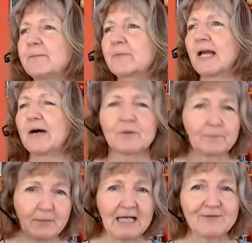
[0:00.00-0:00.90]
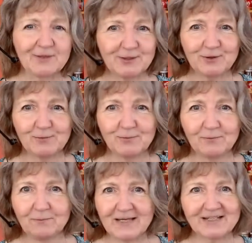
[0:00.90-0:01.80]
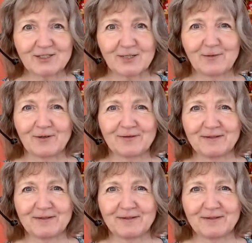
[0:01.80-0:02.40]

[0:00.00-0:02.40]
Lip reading: the paint that you mix up on